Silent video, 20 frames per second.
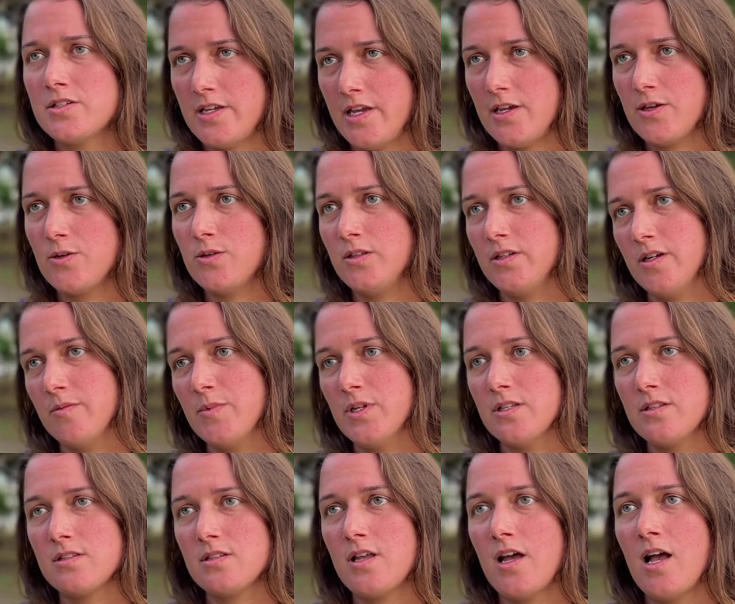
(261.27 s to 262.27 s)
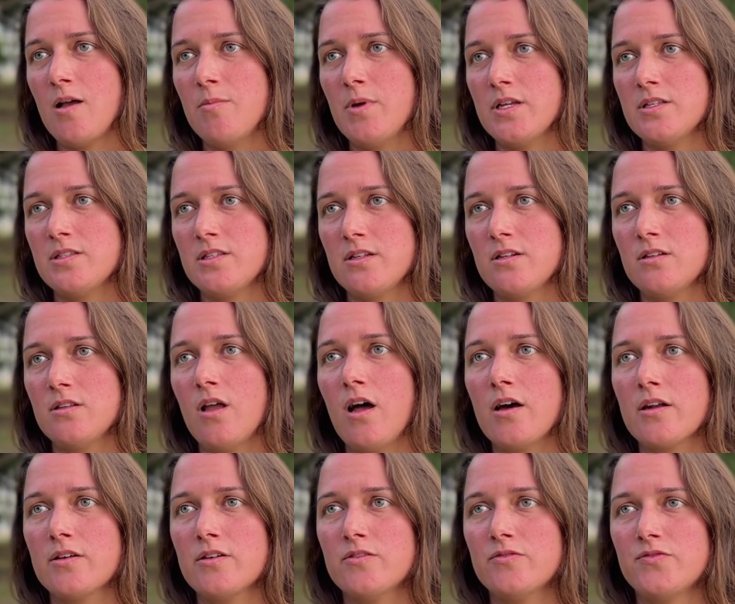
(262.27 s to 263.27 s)
Diego Lehrman's lab, I did a
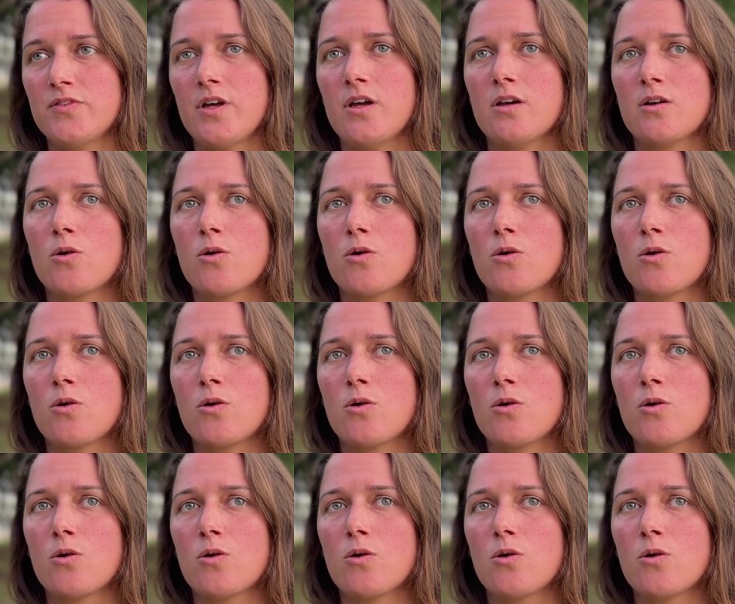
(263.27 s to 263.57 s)
lot of